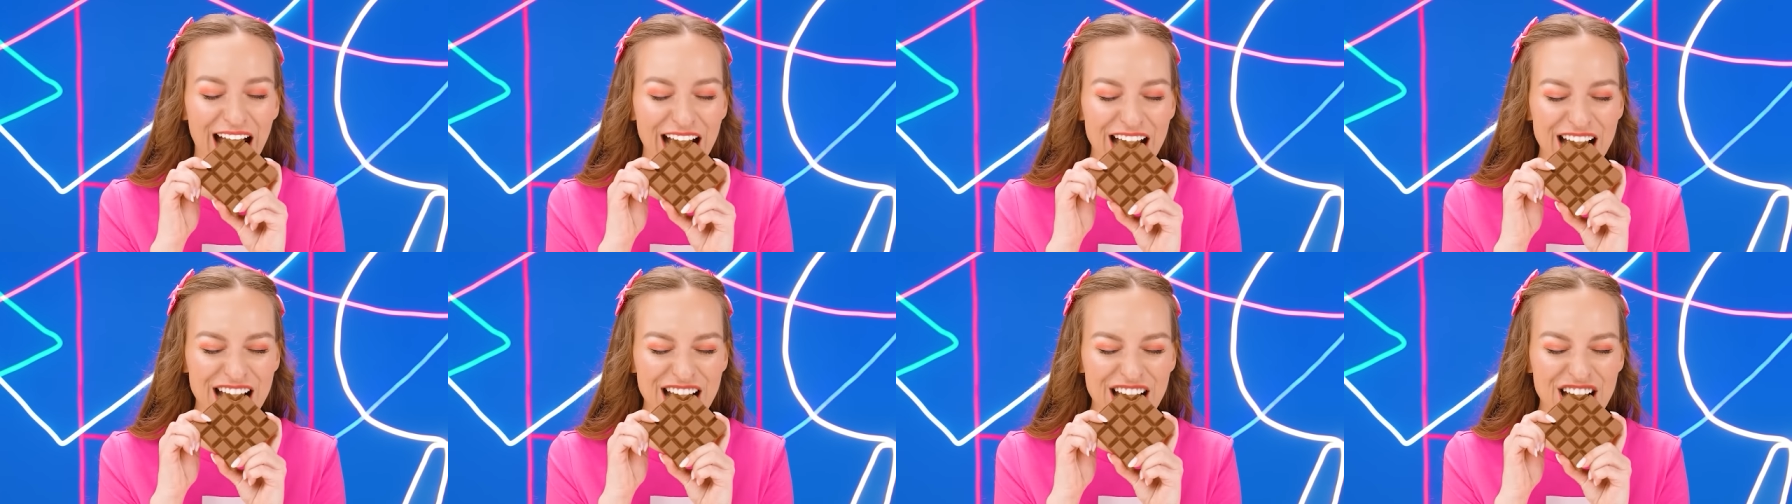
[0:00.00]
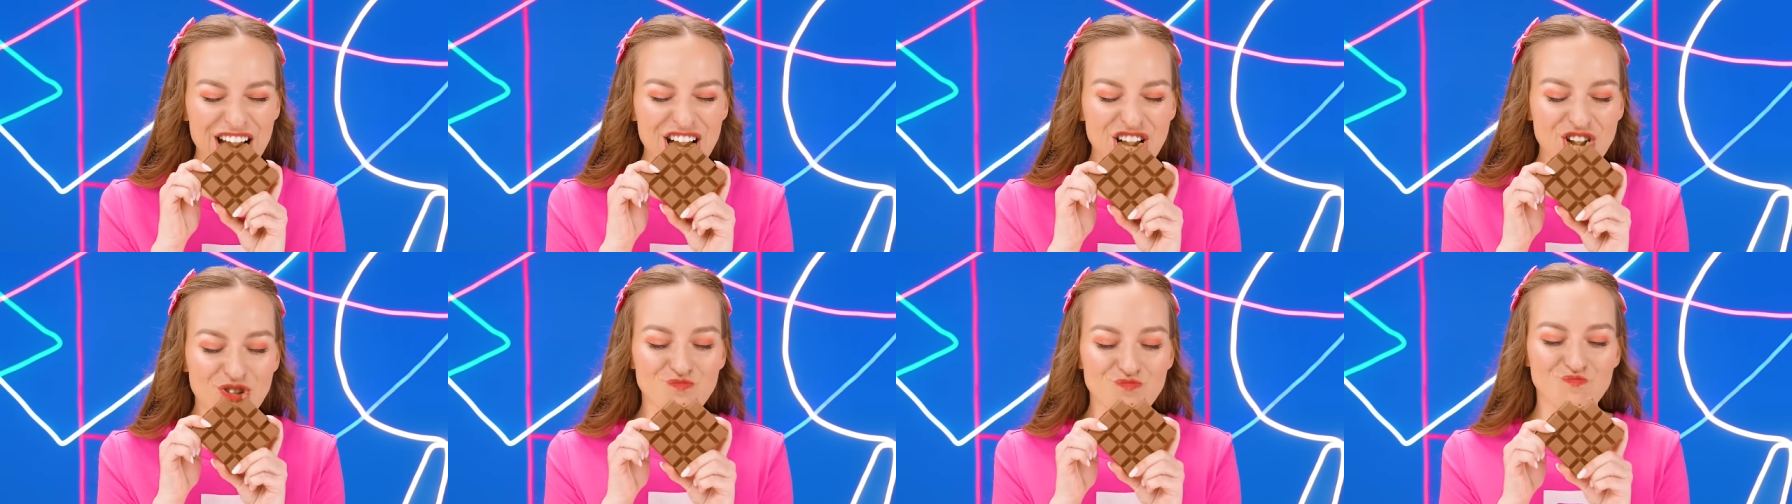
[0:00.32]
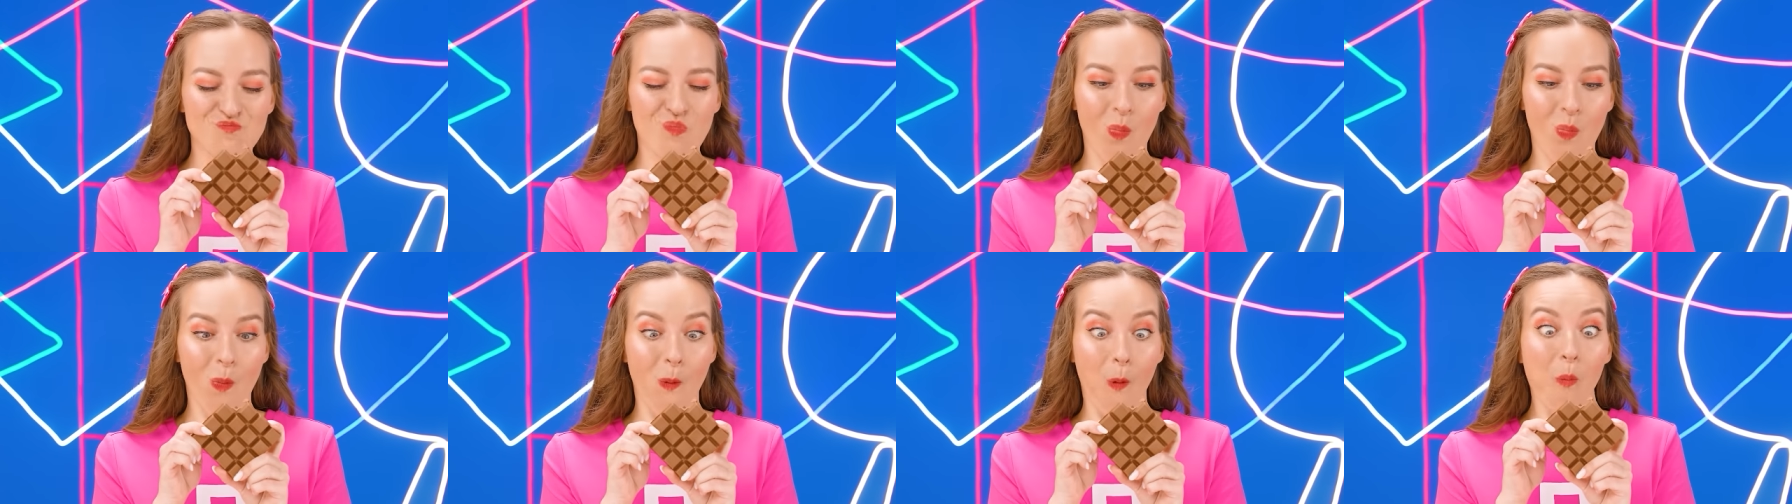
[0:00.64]
There's
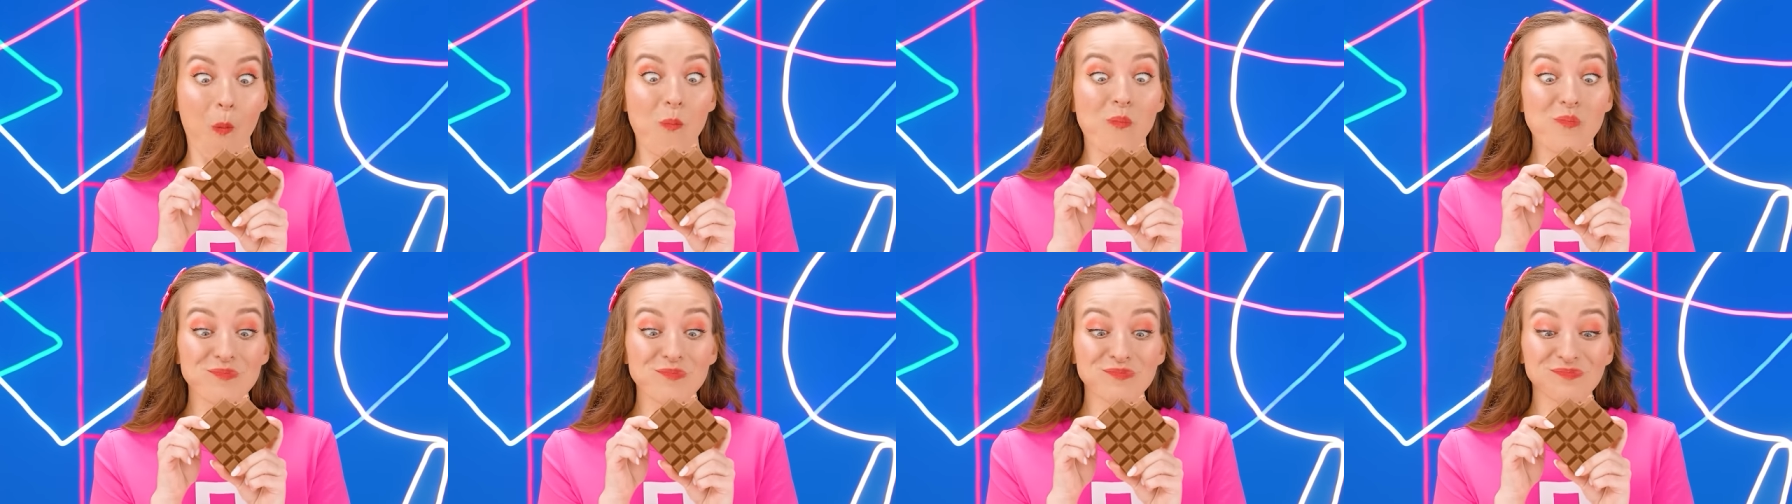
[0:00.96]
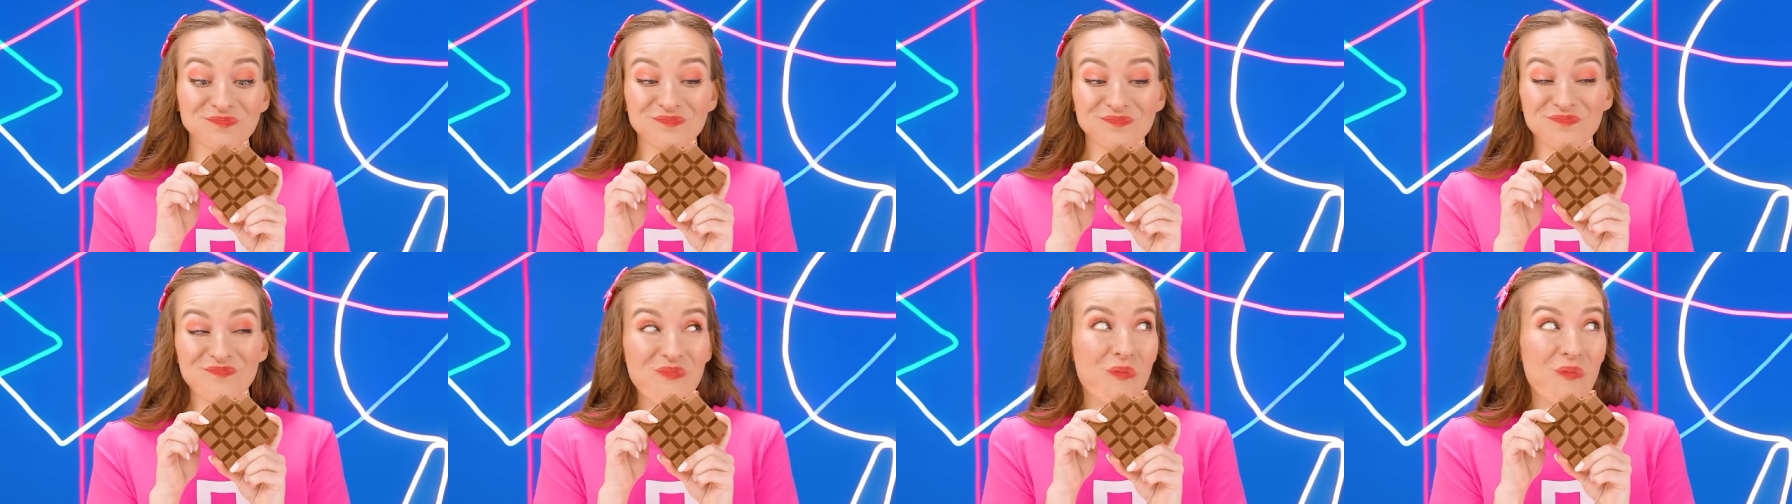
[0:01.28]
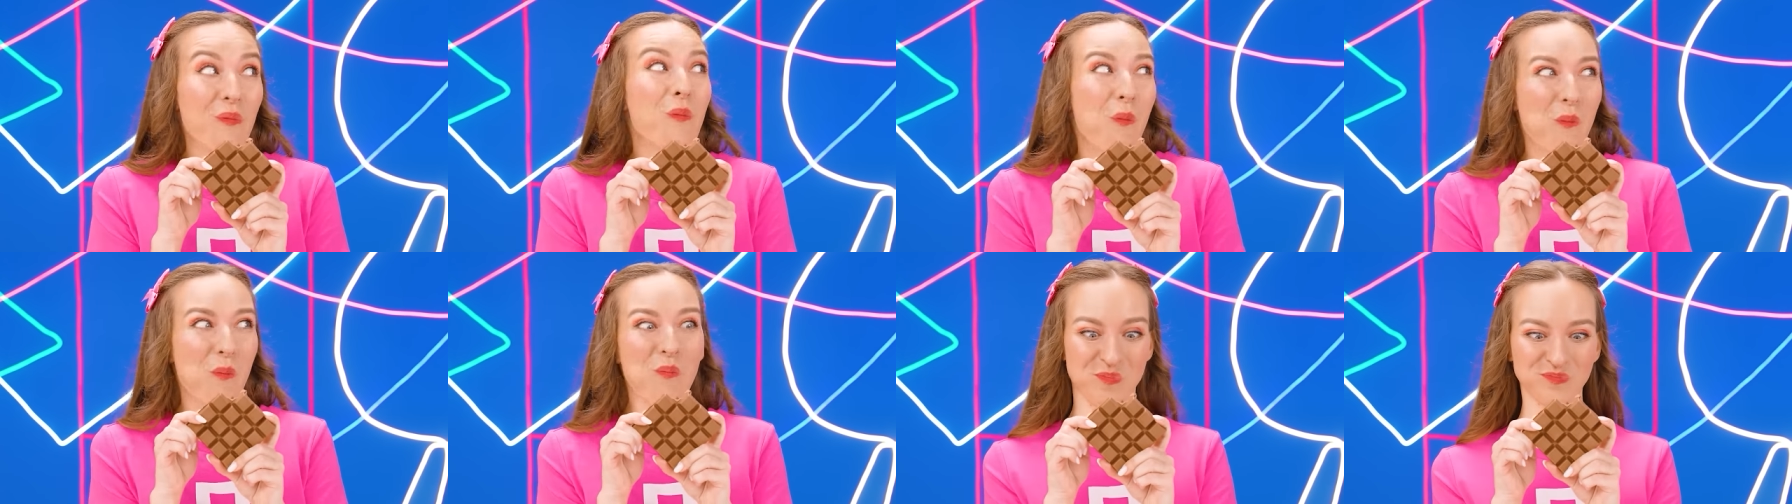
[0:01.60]
nothing better than
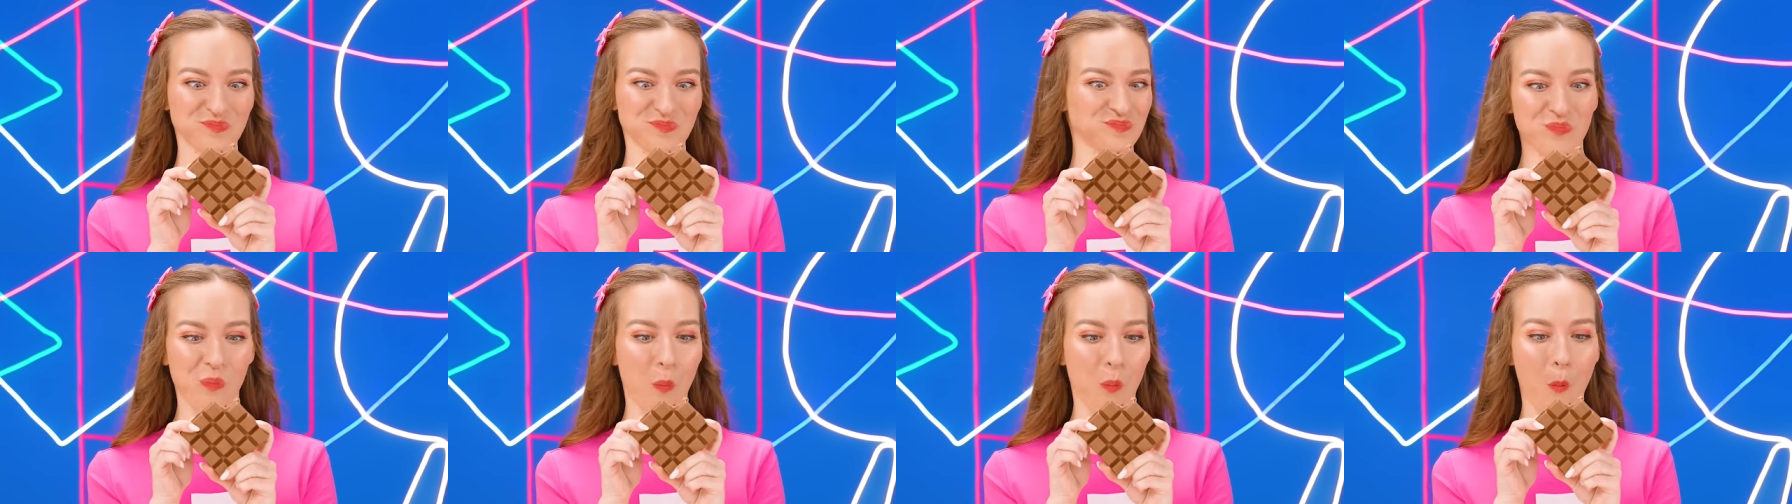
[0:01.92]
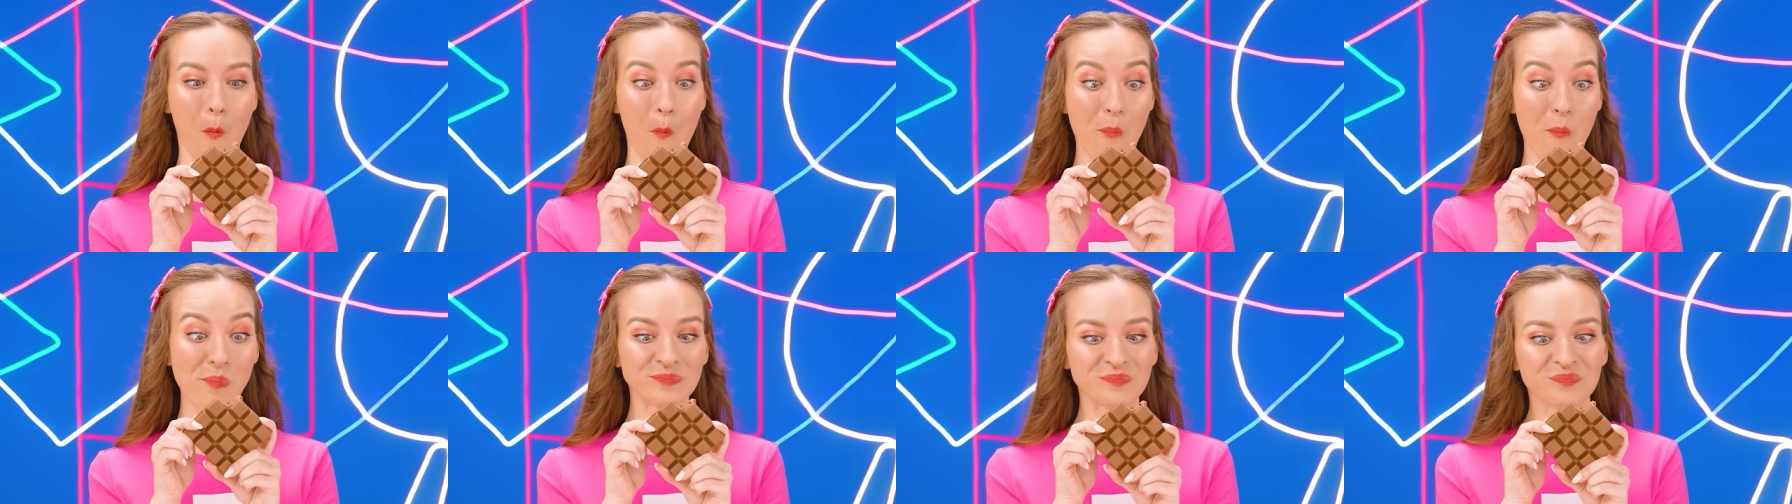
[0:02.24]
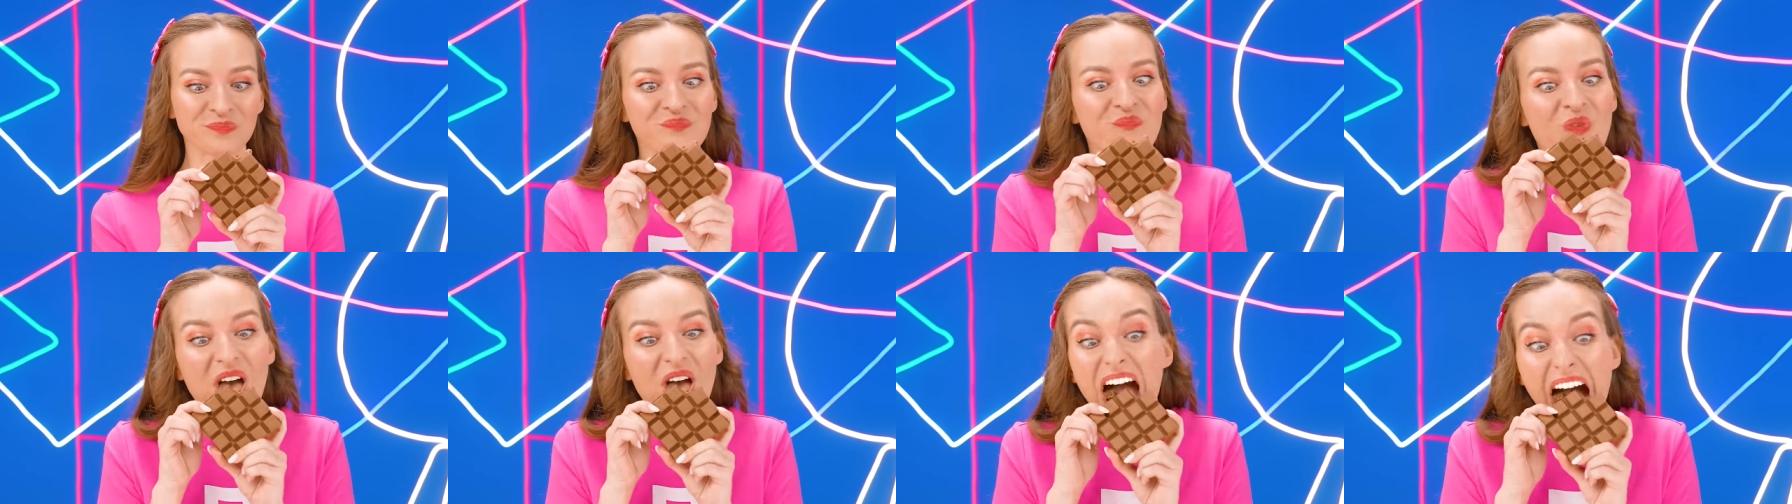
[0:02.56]
chocolate. It's the most
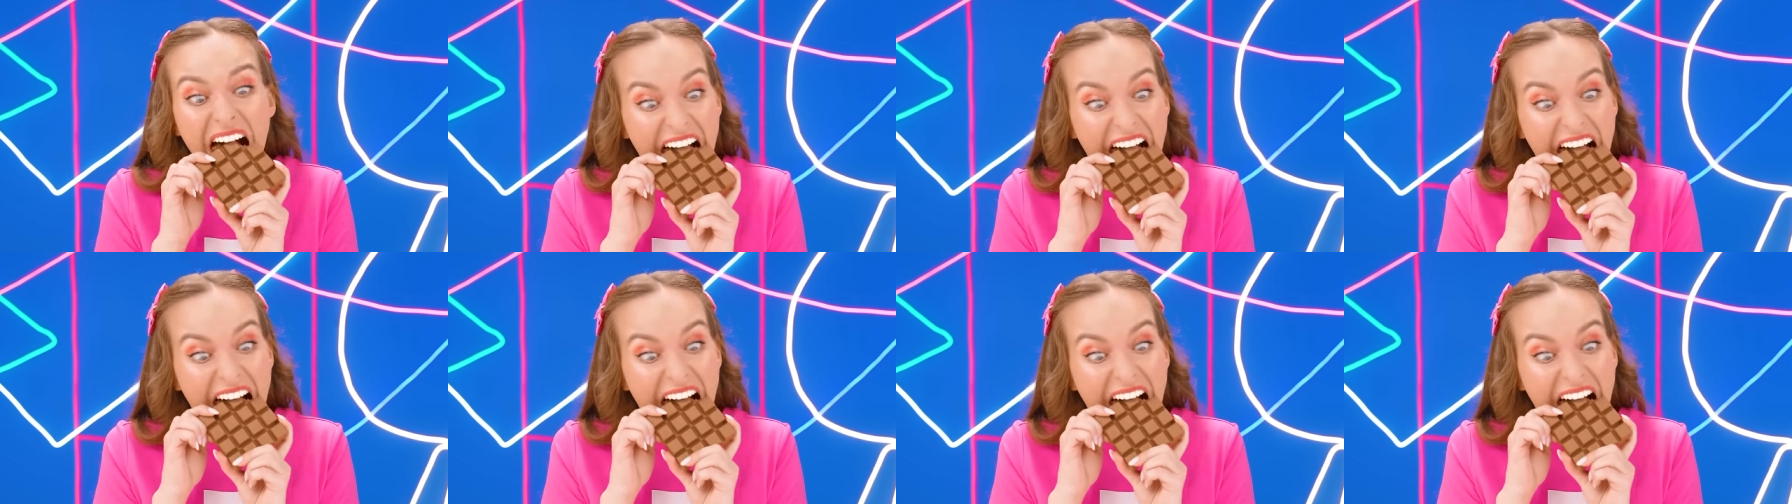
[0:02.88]
delicious